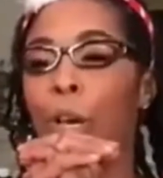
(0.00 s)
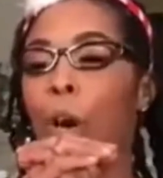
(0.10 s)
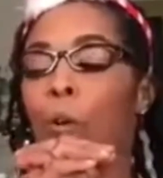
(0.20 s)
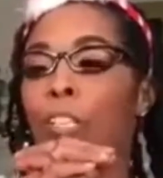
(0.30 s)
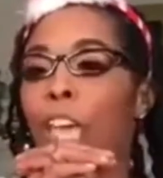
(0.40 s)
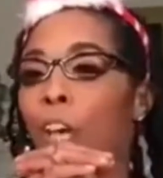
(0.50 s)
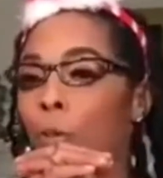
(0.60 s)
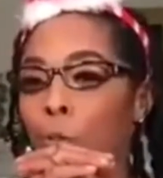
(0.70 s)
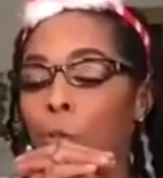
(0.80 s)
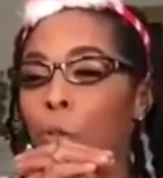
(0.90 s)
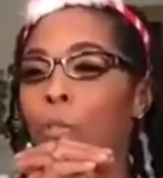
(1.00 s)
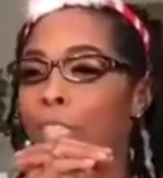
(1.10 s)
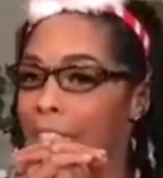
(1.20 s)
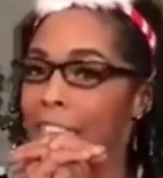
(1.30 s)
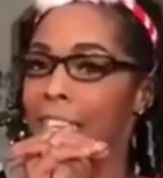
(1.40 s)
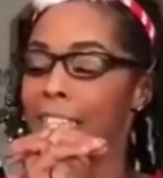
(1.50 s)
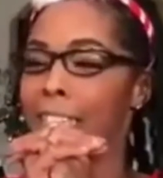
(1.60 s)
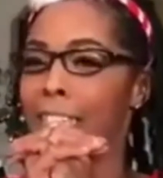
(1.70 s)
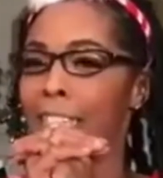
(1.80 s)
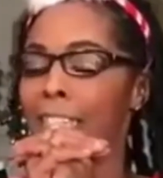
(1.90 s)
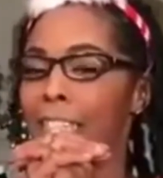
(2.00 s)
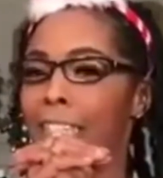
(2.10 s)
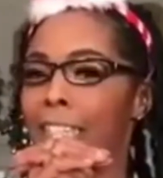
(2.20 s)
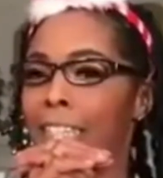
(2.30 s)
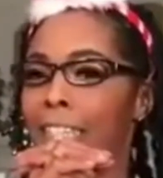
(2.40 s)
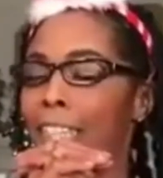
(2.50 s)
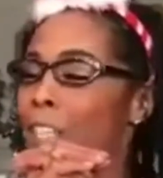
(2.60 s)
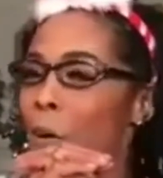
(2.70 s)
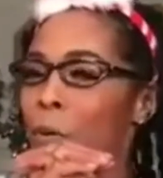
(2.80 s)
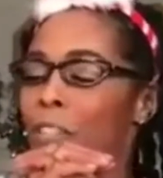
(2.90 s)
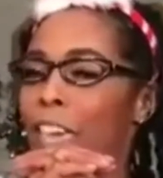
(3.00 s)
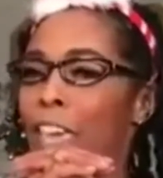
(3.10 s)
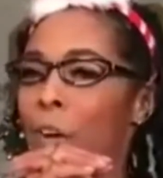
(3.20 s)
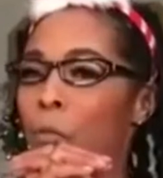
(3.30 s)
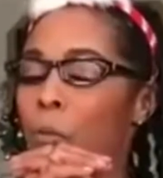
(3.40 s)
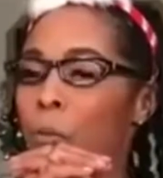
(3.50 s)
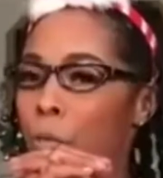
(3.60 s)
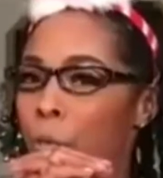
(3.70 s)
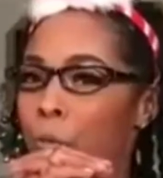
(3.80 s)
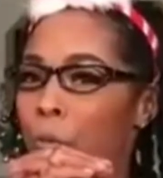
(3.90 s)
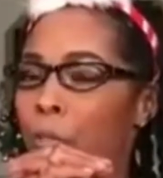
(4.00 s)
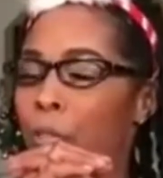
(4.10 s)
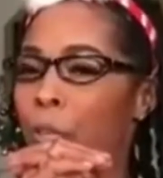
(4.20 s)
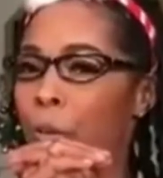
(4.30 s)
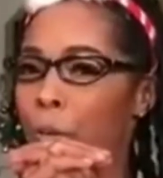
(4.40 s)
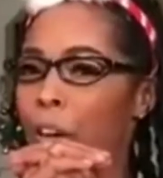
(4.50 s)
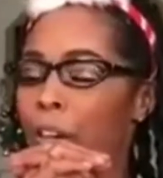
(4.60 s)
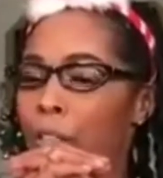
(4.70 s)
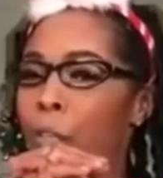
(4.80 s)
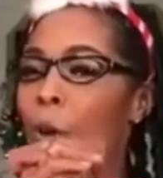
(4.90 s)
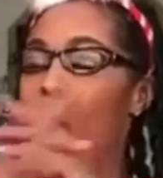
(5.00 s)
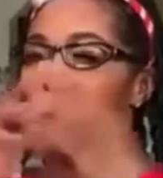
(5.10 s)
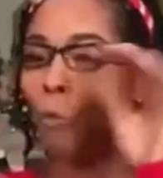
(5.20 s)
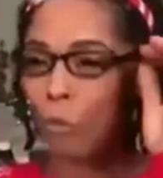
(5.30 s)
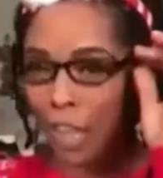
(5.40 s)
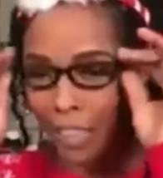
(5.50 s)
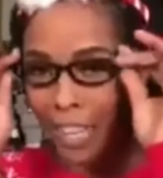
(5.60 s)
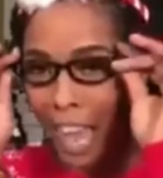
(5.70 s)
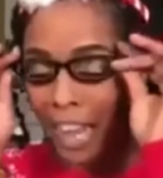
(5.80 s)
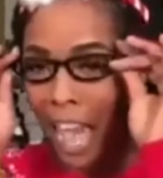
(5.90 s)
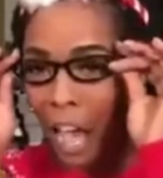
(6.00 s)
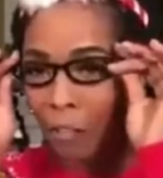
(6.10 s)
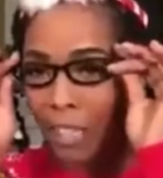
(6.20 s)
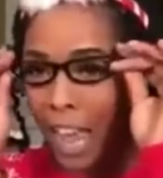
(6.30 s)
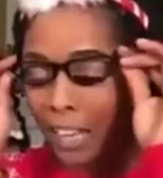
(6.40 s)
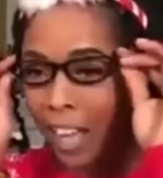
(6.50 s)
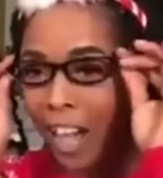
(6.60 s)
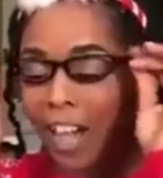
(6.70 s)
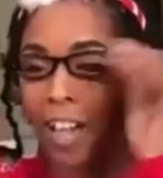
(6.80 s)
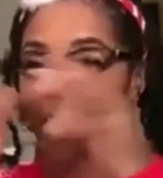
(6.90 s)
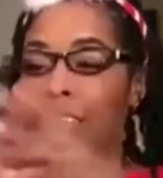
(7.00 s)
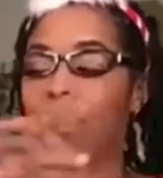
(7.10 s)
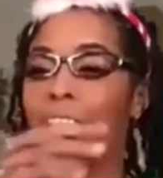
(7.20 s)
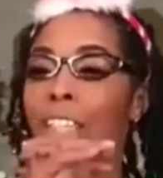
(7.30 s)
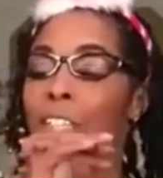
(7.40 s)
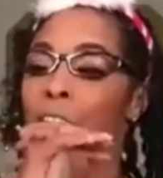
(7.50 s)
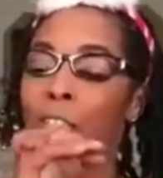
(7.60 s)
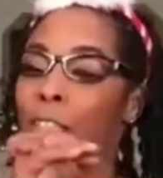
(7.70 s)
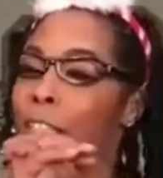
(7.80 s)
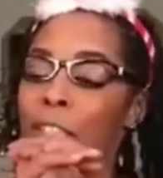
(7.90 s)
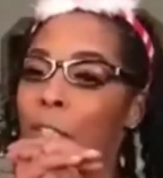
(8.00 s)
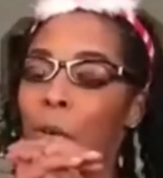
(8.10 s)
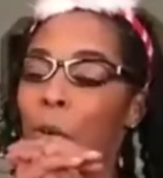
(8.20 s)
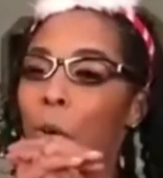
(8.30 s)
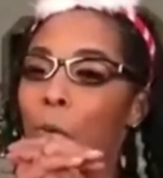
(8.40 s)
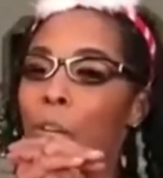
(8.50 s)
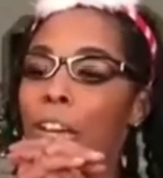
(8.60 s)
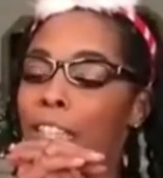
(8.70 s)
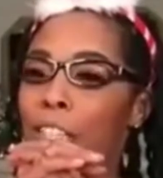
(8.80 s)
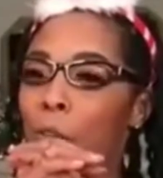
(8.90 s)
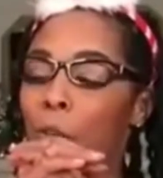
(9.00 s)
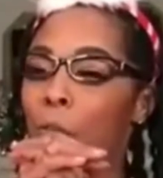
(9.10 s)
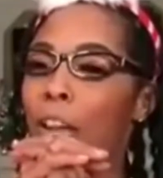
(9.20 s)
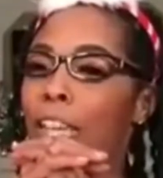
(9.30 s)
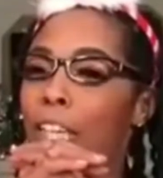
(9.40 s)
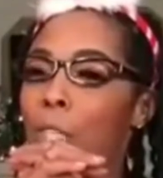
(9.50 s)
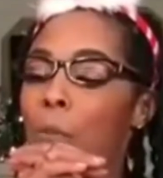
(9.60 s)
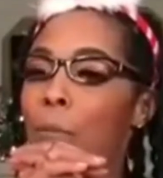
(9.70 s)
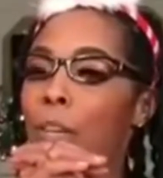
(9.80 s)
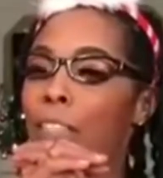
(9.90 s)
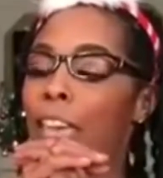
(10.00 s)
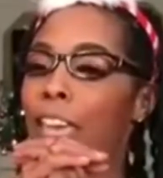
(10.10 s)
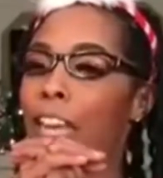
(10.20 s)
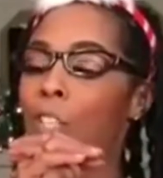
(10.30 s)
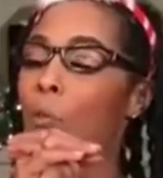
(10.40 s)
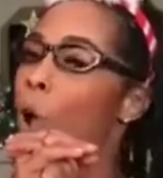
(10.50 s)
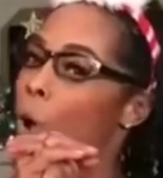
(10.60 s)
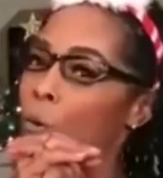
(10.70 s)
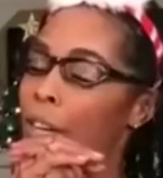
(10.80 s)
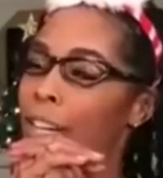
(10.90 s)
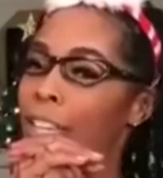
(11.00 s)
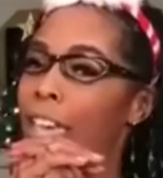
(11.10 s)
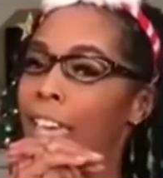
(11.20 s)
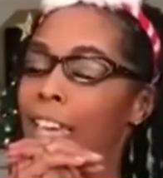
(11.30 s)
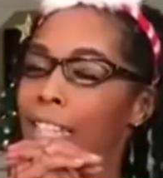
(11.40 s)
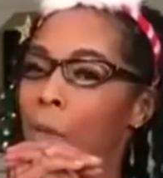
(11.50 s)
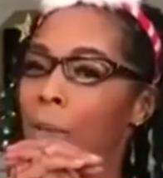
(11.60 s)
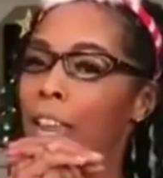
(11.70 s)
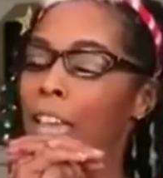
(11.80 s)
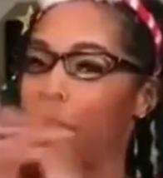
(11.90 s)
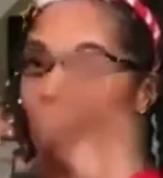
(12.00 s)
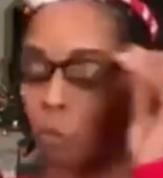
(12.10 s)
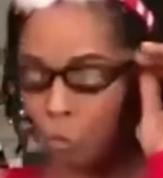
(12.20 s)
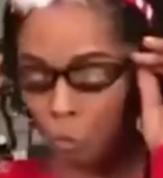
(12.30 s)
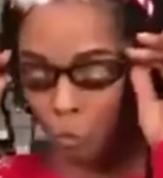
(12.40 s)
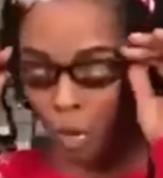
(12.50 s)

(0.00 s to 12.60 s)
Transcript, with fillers: Only thing go through you is this. That's the only thing go through you. Girl, you don't own nothing, not a house, not a car. You don't own nothing, so don't try to get these people to thinking that you own anything and that somebody has to go through you.